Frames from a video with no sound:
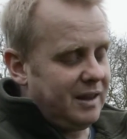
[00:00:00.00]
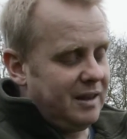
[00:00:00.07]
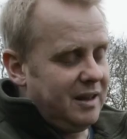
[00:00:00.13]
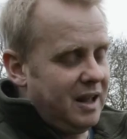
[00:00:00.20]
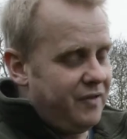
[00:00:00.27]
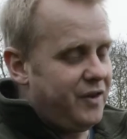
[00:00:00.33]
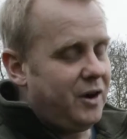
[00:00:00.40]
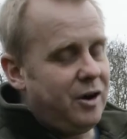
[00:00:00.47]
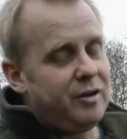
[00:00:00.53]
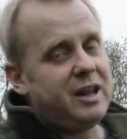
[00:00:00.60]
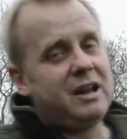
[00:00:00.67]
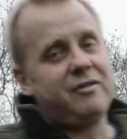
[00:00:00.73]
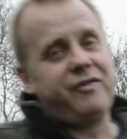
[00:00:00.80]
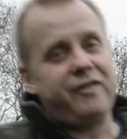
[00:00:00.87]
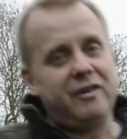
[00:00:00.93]
if you're
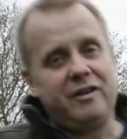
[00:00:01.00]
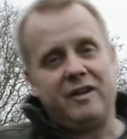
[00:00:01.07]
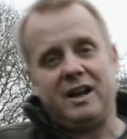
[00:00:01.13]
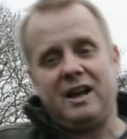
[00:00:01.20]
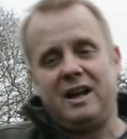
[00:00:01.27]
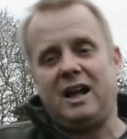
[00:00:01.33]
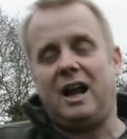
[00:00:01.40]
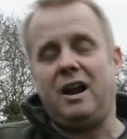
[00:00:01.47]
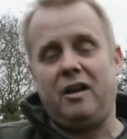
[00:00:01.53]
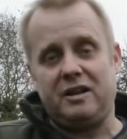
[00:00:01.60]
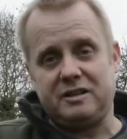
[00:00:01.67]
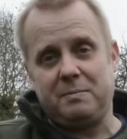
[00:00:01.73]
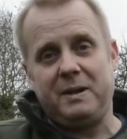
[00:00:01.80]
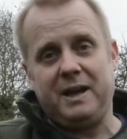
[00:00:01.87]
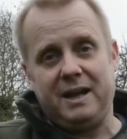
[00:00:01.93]
looking for a
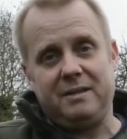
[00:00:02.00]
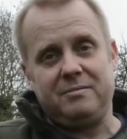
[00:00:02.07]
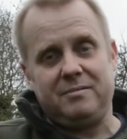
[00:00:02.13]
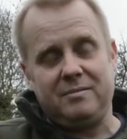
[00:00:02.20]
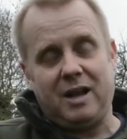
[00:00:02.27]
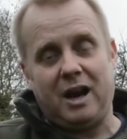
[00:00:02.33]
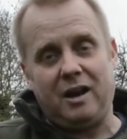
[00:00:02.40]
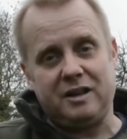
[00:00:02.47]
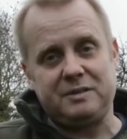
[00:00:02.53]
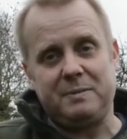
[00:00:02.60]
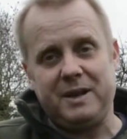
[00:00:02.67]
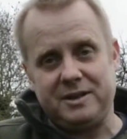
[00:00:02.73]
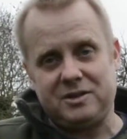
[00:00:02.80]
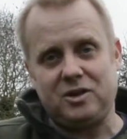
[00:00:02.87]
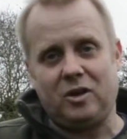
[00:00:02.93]
last minute
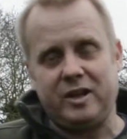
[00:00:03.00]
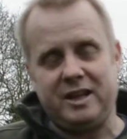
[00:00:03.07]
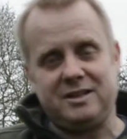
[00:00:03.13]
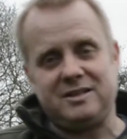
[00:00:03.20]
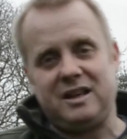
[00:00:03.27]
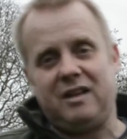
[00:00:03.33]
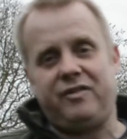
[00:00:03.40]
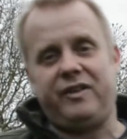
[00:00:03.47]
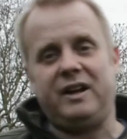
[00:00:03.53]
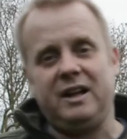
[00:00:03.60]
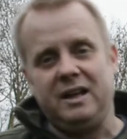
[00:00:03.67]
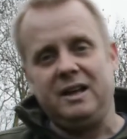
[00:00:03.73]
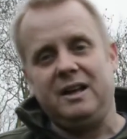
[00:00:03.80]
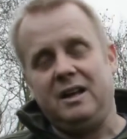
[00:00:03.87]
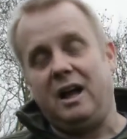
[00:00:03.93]
stocking stuffer,
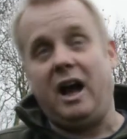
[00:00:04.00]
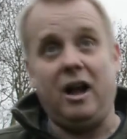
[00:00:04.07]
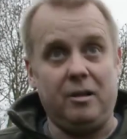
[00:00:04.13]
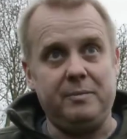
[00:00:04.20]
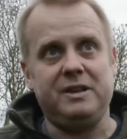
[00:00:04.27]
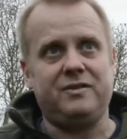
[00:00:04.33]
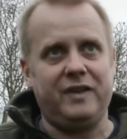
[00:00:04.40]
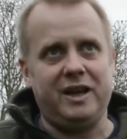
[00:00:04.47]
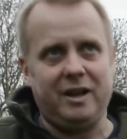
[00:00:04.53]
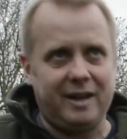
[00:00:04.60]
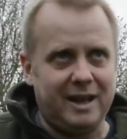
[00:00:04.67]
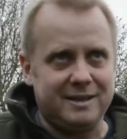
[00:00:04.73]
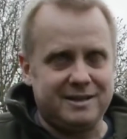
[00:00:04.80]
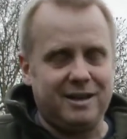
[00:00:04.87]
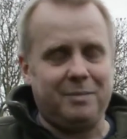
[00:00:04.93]
I hope this video
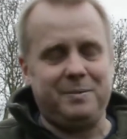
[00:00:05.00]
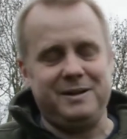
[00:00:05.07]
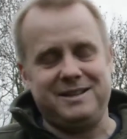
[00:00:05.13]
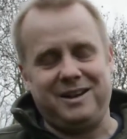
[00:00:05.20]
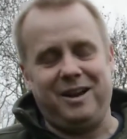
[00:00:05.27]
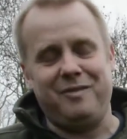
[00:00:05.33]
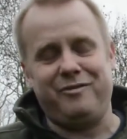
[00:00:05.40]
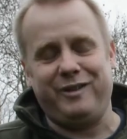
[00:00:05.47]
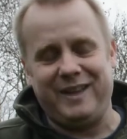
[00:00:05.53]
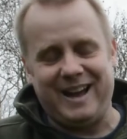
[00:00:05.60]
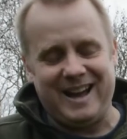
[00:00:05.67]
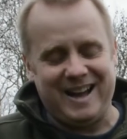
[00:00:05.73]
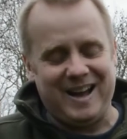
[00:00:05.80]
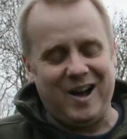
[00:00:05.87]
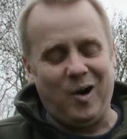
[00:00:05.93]
gets up in time for
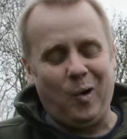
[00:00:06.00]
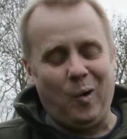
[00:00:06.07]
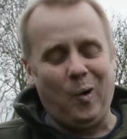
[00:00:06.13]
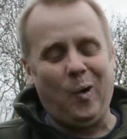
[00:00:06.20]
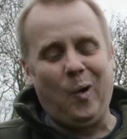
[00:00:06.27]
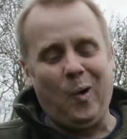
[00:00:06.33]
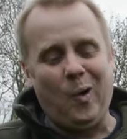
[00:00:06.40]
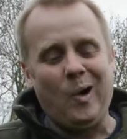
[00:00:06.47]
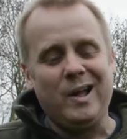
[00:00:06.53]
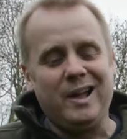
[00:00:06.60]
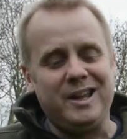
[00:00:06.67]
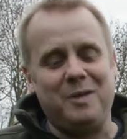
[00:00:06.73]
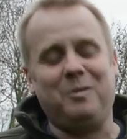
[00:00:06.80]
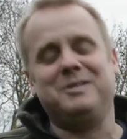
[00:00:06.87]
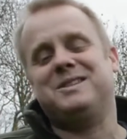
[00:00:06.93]
that. Or
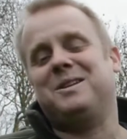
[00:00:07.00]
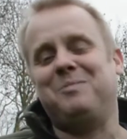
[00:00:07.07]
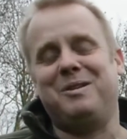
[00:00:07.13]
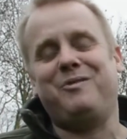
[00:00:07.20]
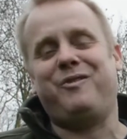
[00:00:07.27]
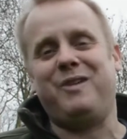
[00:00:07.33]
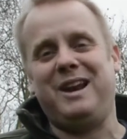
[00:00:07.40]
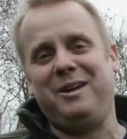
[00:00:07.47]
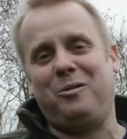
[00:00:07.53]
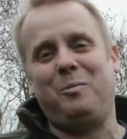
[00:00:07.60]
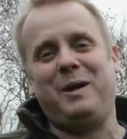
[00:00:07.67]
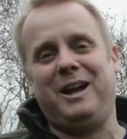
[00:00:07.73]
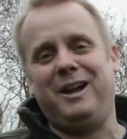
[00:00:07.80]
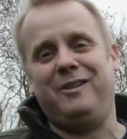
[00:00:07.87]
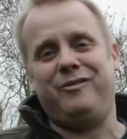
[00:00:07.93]
you want something for a little
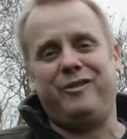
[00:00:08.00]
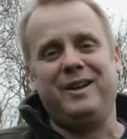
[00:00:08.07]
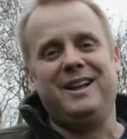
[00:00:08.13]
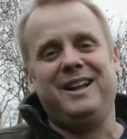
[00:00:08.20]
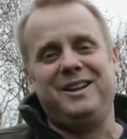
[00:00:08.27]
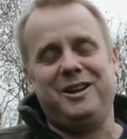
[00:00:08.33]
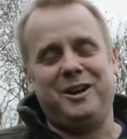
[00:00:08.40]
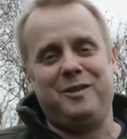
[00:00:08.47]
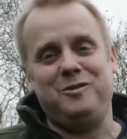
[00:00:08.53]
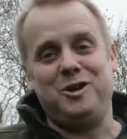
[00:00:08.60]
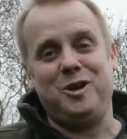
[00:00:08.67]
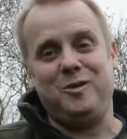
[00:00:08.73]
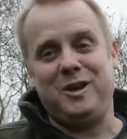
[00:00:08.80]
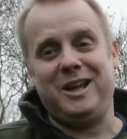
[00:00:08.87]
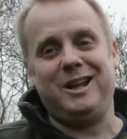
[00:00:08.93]
bit of, you know,
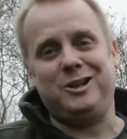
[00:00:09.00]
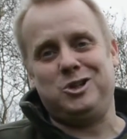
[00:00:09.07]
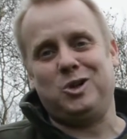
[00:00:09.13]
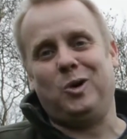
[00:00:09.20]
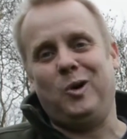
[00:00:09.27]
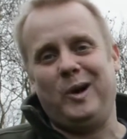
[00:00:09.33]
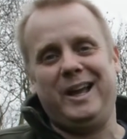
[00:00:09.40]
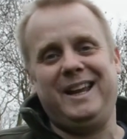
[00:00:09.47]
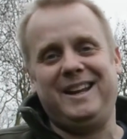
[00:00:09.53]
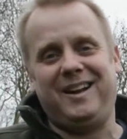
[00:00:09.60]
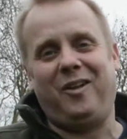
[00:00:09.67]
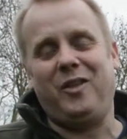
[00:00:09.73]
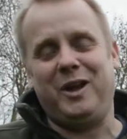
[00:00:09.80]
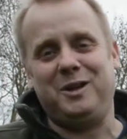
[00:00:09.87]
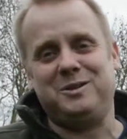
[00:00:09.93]
New Year joy
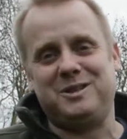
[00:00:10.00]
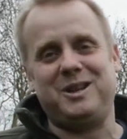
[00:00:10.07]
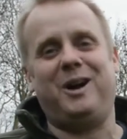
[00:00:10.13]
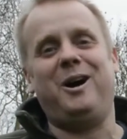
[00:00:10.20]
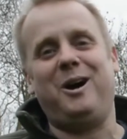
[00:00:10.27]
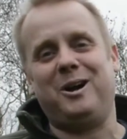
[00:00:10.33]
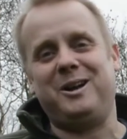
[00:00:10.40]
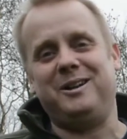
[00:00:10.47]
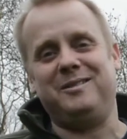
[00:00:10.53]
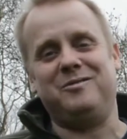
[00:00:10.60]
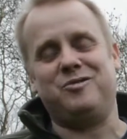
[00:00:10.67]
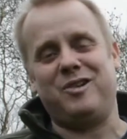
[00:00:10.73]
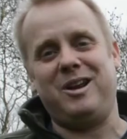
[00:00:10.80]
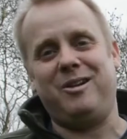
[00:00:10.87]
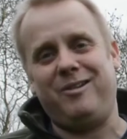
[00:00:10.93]
on those dark and
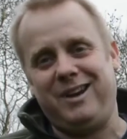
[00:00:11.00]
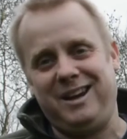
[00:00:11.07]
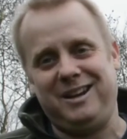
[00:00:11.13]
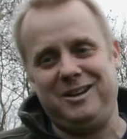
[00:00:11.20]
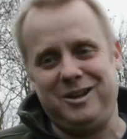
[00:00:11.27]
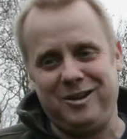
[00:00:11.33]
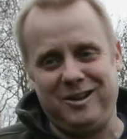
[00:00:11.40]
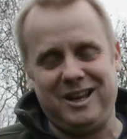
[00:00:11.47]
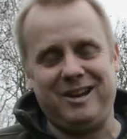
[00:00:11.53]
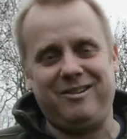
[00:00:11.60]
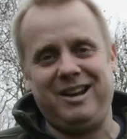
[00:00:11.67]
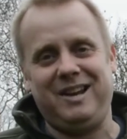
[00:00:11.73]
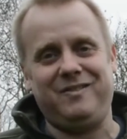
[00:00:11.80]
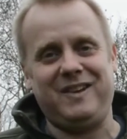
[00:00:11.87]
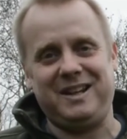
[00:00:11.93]
dreary New Year
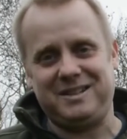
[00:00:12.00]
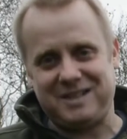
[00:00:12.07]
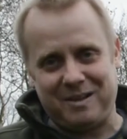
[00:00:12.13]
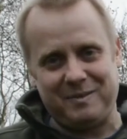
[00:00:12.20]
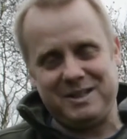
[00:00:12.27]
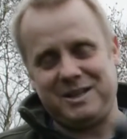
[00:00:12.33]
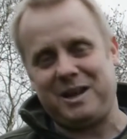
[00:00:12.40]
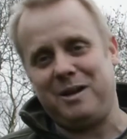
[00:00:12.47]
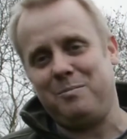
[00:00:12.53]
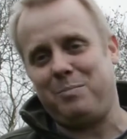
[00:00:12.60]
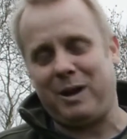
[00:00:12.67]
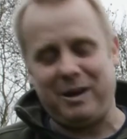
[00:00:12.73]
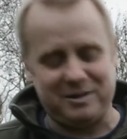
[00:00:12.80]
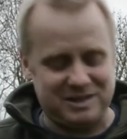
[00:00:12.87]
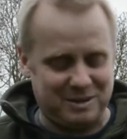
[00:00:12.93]
evenings, something to go and
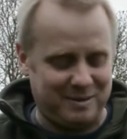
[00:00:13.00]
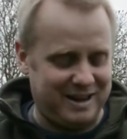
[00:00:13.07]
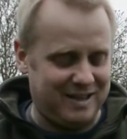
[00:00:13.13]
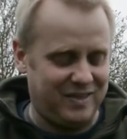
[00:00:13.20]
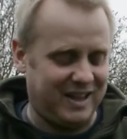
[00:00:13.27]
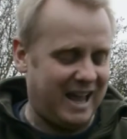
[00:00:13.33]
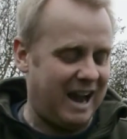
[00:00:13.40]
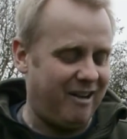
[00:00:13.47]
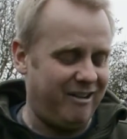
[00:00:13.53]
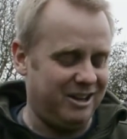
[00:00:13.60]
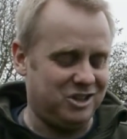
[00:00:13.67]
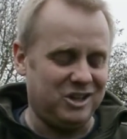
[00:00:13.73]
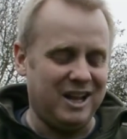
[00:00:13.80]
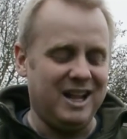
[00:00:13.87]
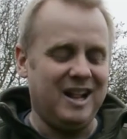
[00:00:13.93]
blast away in the
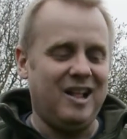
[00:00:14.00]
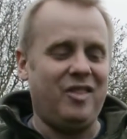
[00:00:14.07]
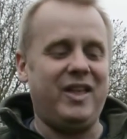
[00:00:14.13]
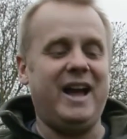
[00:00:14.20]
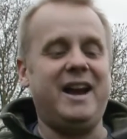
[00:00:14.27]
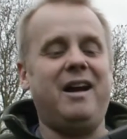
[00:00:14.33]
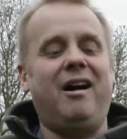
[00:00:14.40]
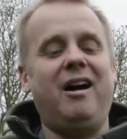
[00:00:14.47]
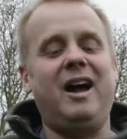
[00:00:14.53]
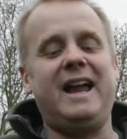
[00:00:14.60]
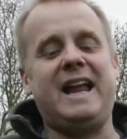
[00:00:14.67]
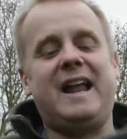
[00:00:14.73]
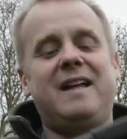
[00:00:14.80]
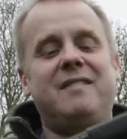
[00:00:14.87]
garage, then I